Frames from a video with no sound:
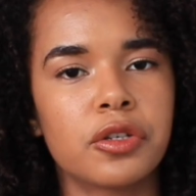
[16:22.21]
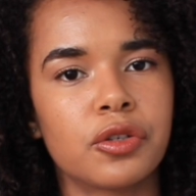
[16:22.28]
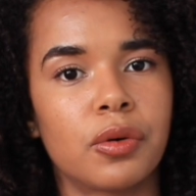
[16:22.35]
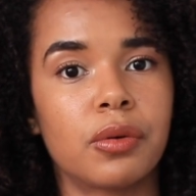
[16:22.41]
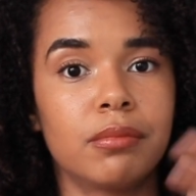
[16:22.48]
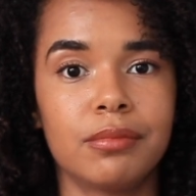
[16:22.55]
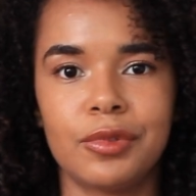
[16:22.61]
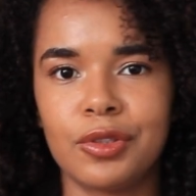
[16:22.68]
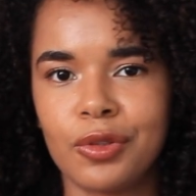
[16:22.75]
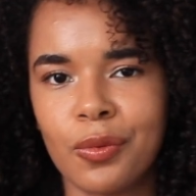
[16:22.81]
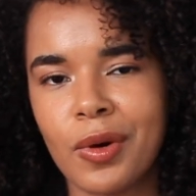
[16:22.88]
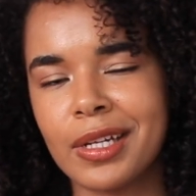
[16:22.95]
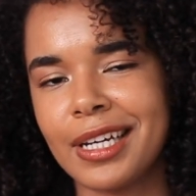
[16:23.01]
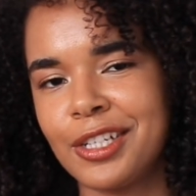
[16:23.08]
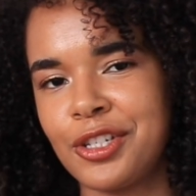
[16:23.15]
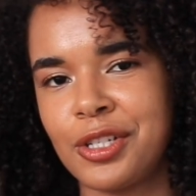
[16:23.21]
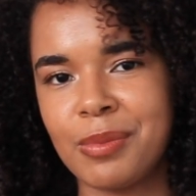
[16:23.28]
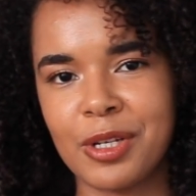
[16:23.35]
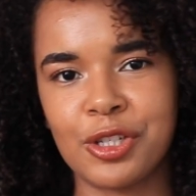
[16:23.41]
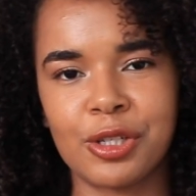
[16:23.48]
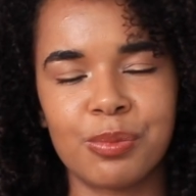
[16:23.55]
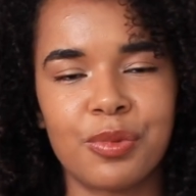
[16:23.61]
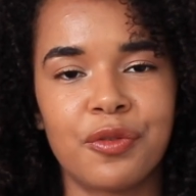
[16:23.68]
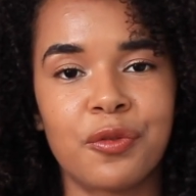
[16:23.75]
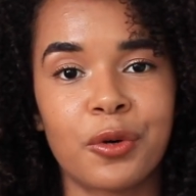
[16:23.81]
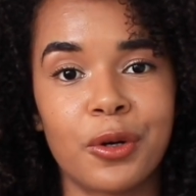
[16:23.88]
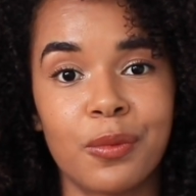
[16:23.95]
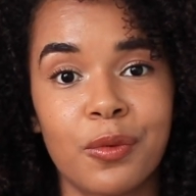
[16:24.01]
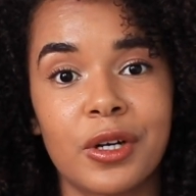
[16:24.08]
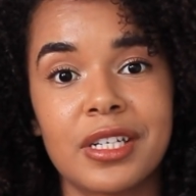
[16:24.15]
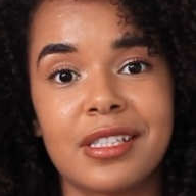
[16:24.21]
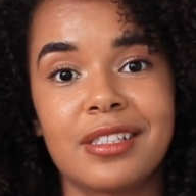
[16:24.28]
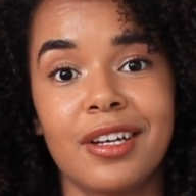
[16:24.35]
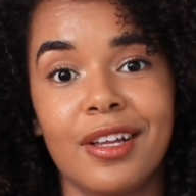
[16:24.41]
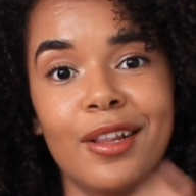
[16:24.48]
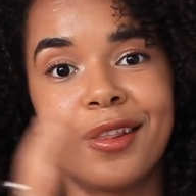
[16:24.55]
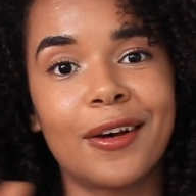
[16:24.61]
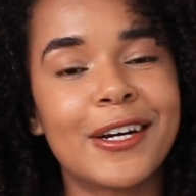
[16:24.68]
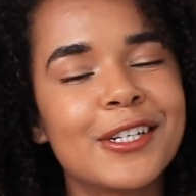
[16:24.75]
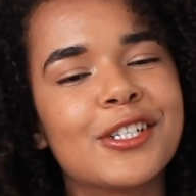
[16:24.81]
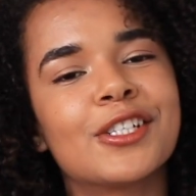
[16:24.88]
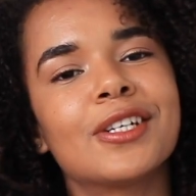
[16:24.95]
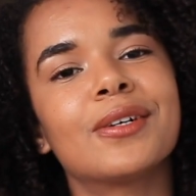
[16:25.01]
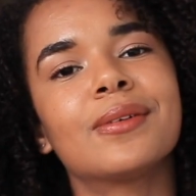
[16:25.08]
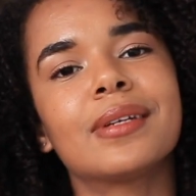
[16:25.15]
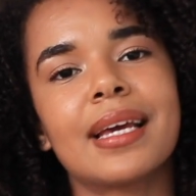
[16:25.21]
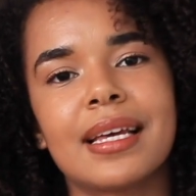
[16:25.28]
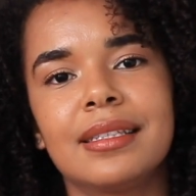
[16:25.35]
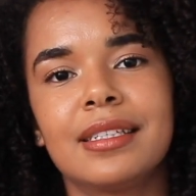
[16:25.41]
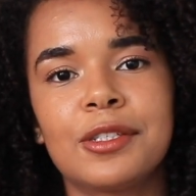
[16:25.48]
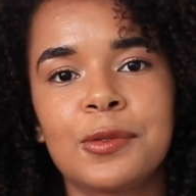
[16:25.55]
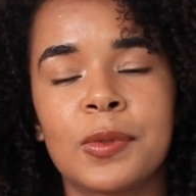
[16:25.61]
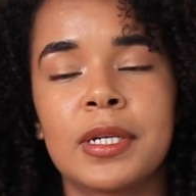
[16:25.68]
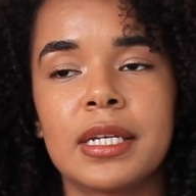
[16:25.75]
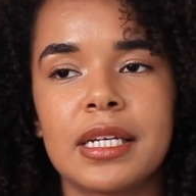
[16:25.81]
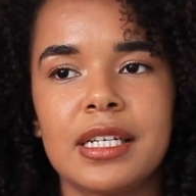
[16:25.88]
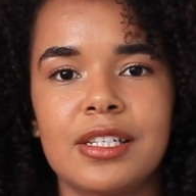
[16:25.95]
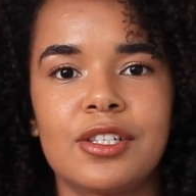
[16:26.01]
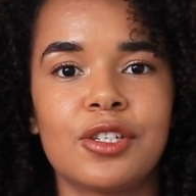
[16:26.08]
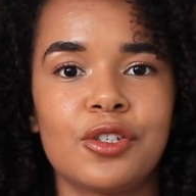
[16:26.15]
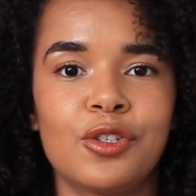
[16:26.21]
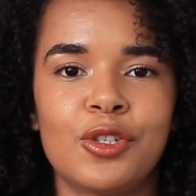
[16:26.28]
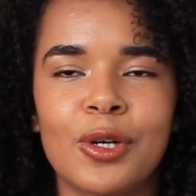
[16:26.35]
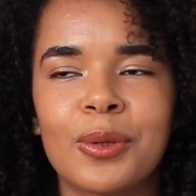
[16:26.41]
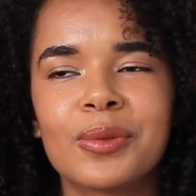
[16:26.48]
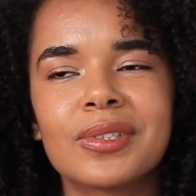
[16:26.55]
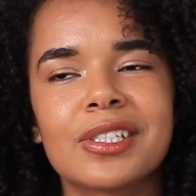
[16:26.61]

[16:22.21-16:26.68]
So the one I just mentioned before was the large zone, and this one is zone.